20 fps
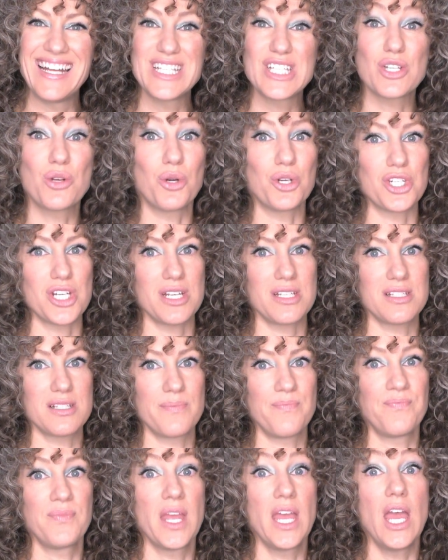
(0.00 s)
It's
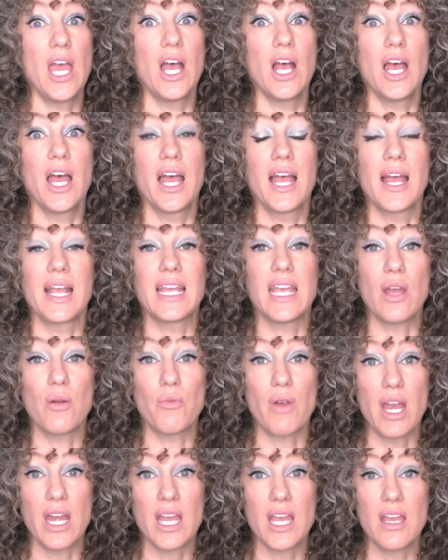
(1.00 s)
gorgeous. Get
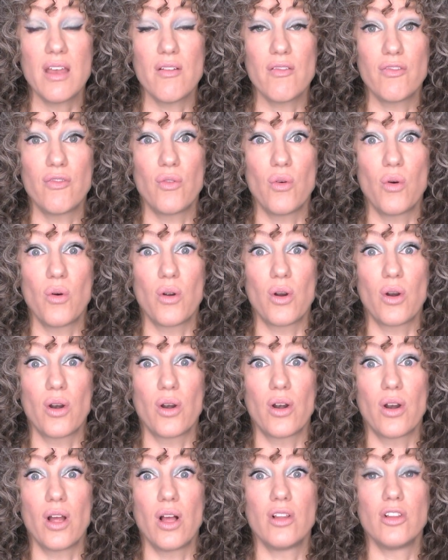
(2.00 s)
ready
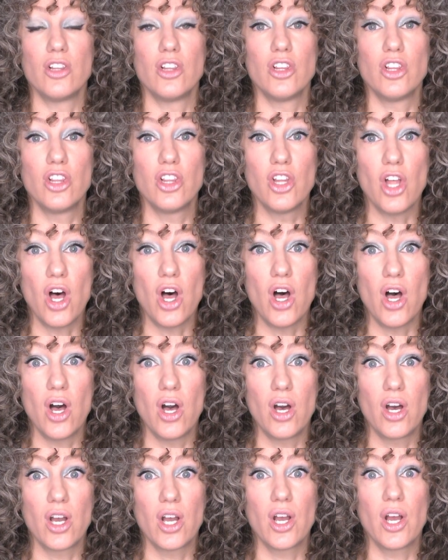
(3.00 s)
for
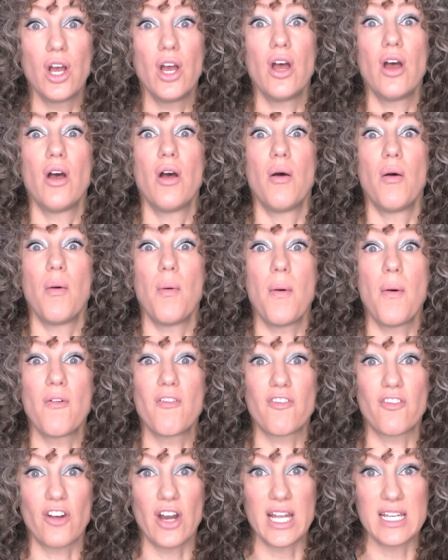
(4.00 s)
long
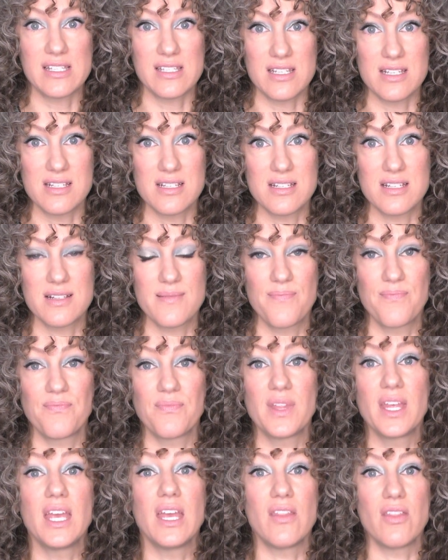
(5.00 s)
phrases
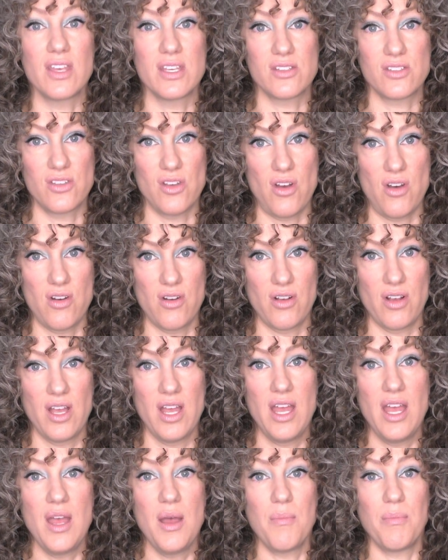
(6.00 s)
in this song
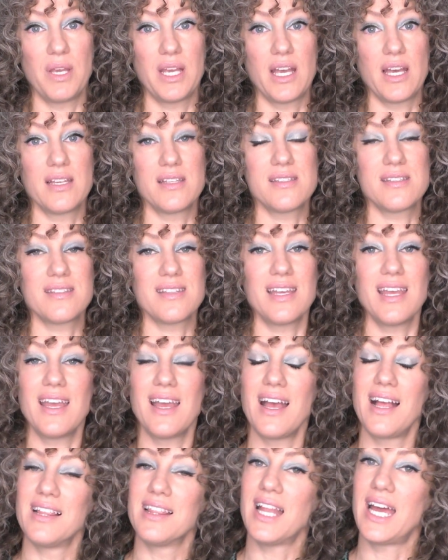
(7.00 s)
because,
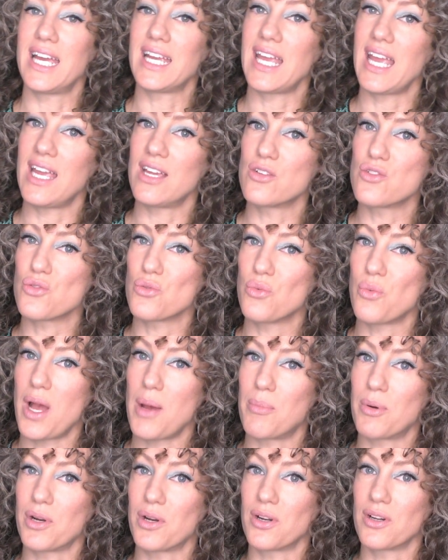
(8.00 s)
like Andrew
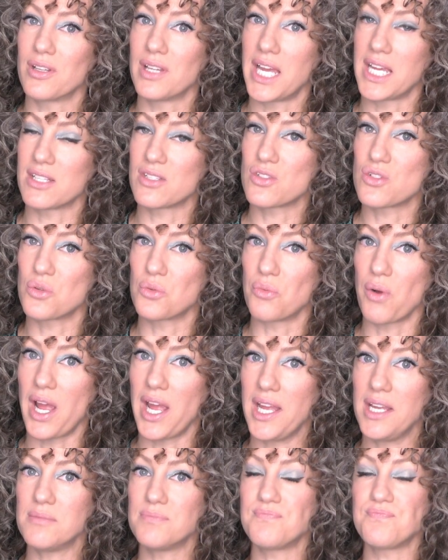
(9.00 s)
Webber likes to
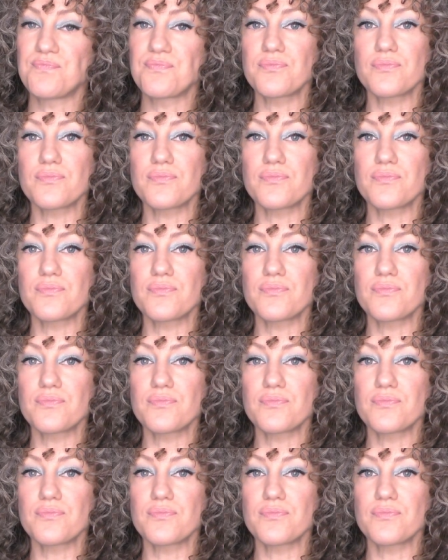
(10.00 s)
write,